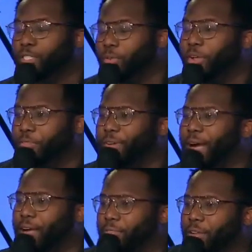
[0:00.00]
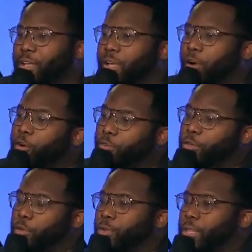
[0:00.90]
12, 5 over
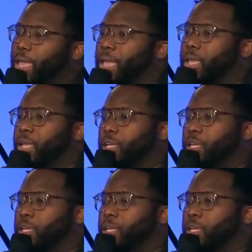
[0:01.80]
you and that.